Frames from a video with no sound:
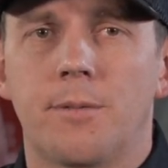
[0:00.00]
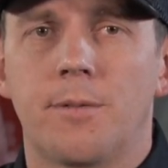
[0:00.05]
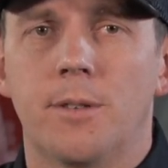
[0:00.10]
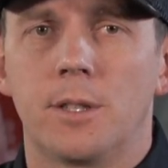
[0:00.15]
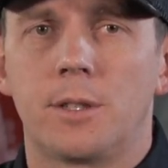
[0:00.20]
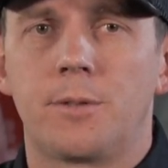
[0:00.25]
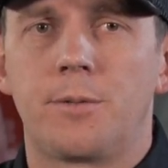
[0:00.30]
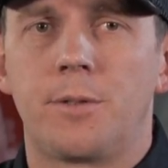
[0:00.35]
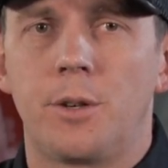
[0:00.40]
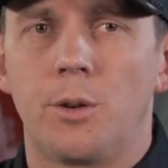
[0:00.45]
the
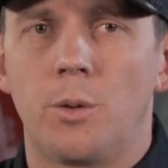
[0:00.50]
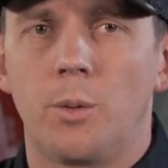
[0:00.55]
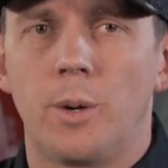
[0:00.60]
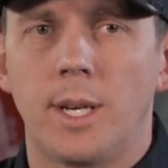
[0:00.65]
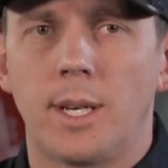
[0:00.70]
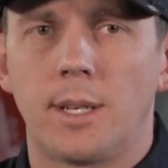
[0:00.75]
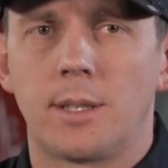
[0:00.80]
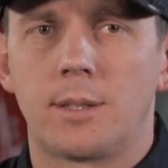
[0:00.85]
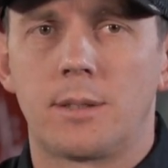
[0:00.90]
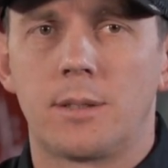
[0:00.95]
first few
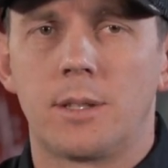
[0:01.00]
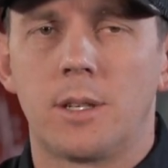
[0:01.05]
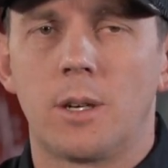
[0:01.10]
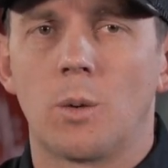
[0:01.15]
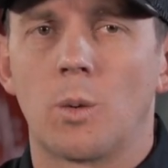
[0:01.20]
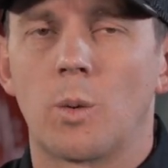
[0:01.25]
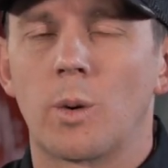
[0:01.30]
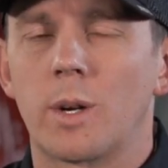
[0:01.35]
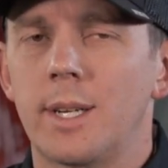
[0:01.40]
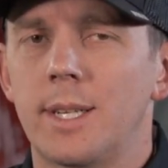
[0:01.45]
weeks.
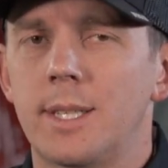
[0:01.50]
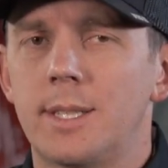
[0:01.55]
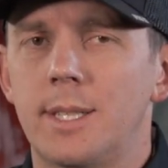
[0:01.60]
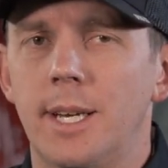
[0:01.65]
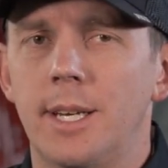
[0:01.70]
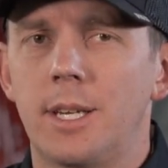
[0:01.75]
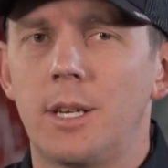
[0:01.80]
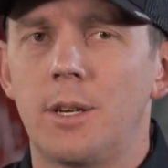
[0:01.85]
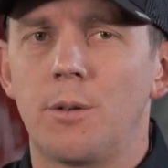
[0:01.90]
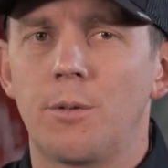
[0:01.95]
We're going to
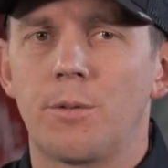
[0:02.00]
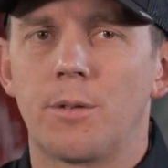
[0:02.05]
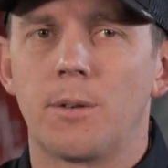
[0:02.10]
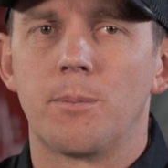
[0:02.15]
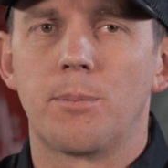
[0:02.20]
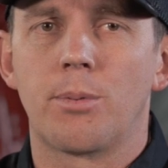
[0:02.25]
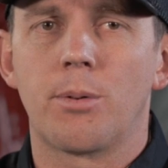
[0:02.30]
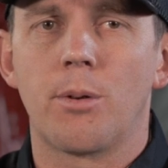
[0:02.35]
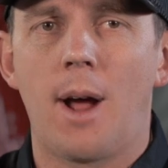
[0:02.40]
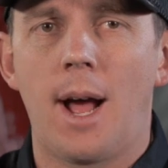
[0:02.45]
take you
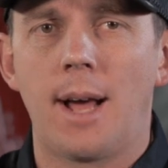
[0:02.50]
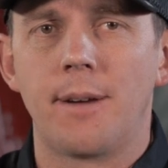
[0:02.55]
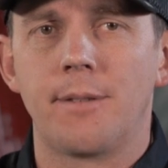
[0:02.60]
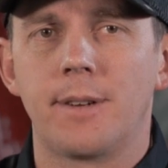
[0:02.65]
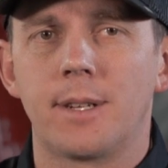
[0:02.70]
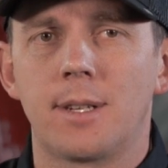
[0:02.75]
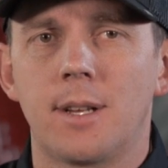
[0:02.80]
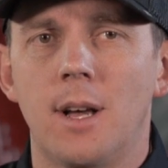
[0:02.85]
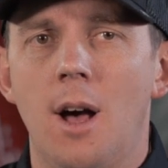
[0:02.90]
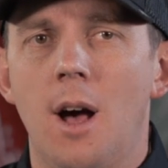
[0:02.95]
from
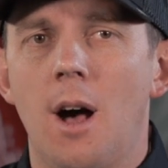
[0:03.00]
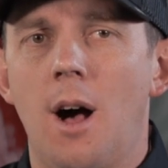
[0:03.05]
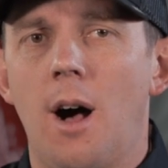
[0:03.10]
private